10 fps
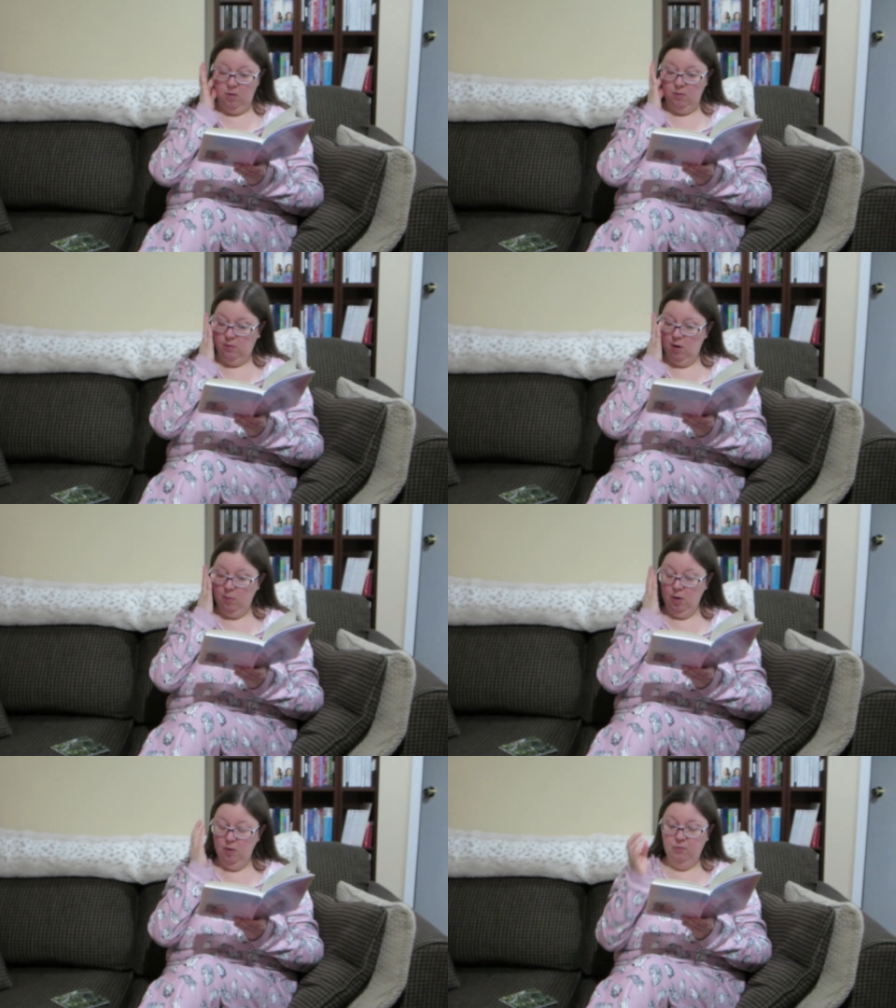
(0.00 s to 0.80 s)
So
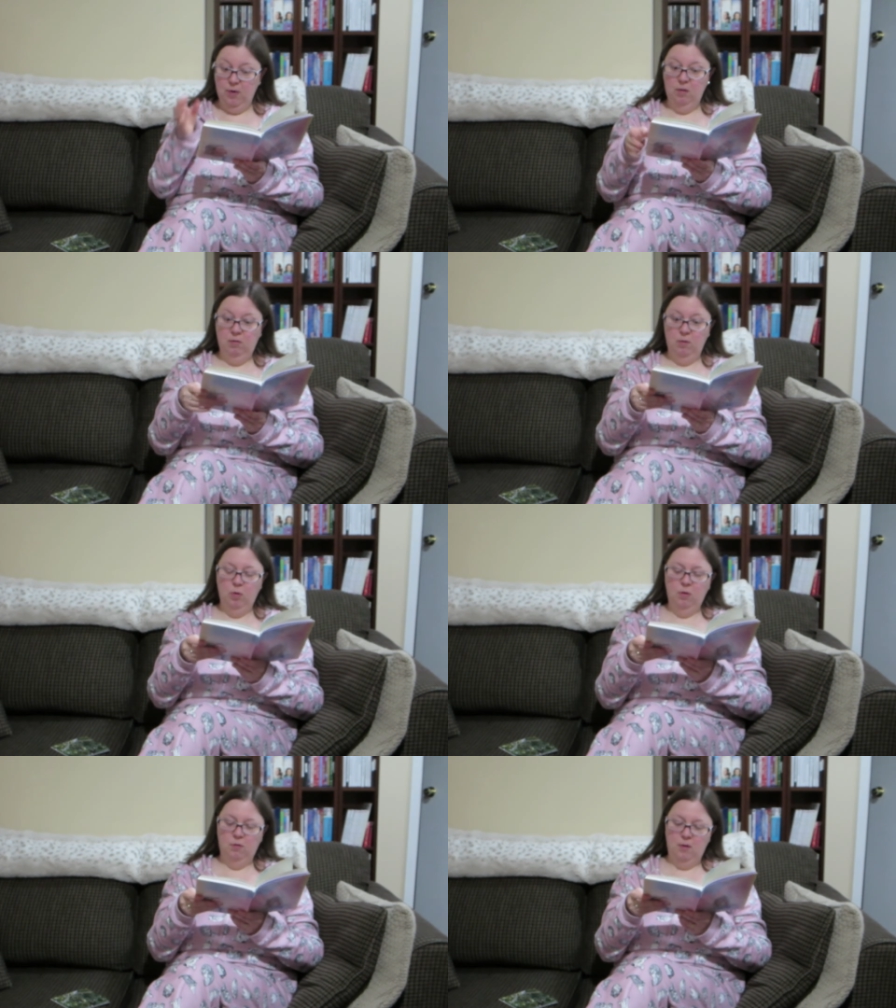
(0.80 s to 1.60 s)
I'm going to find
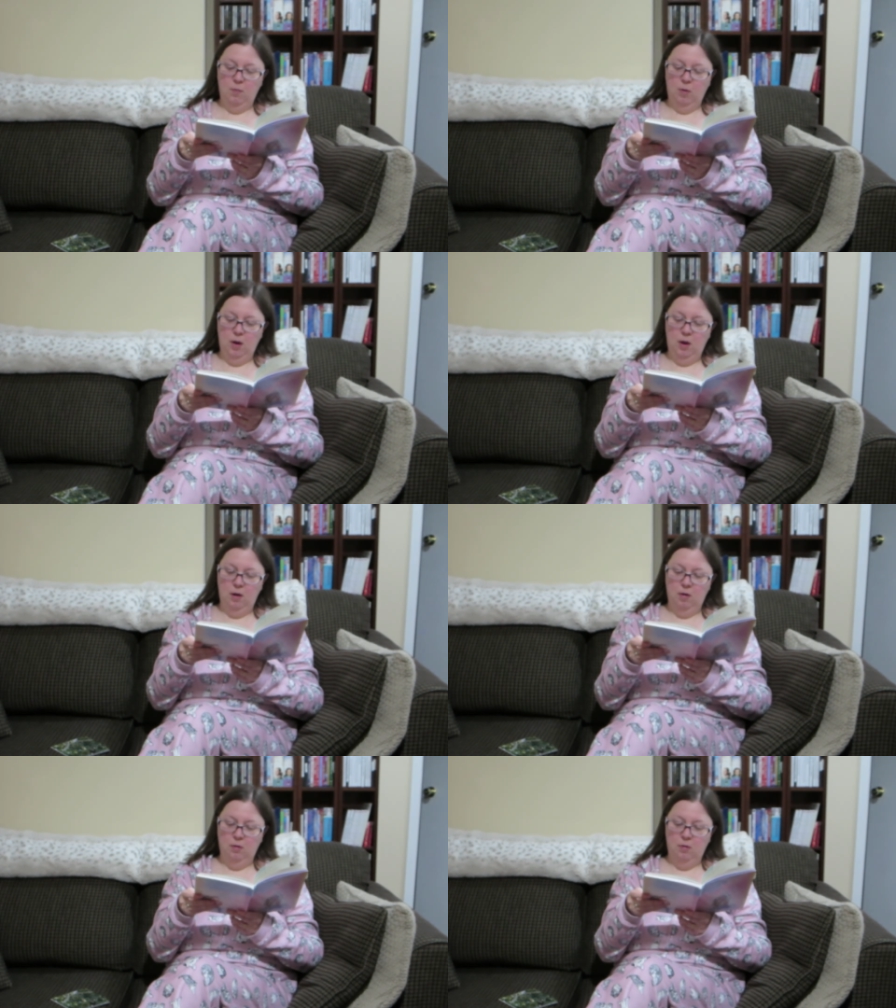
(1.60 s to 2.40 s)
someone someday.